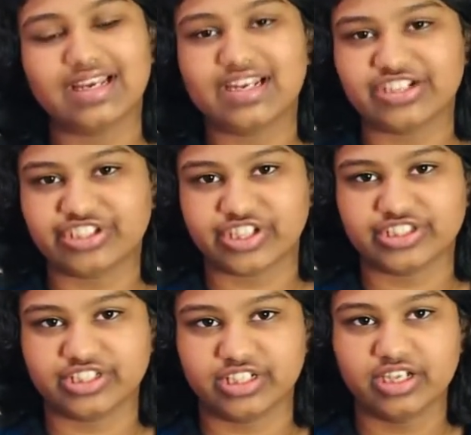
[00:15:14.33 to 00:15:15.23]
and
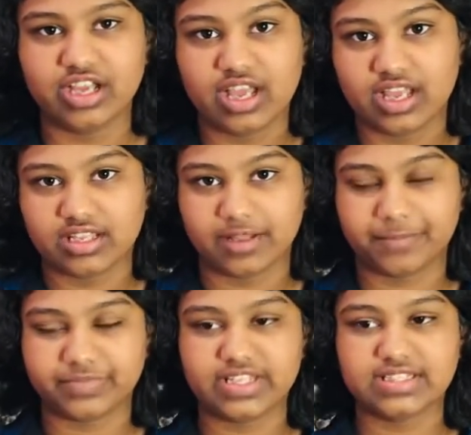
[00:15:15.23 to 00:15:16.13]
literature,
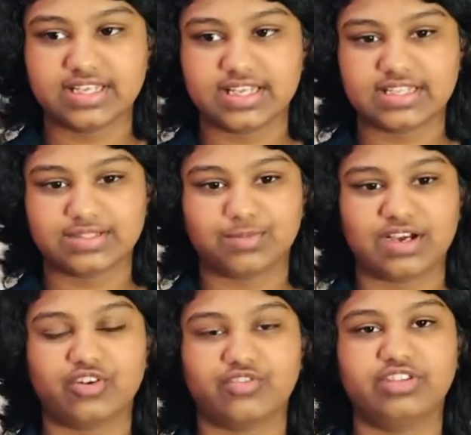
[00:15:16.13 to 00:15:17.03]
this is
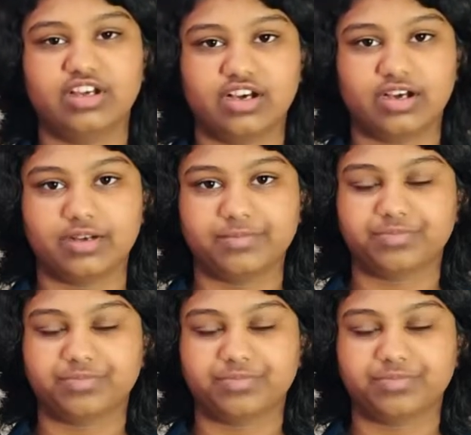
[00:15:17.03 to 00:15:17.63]
one of the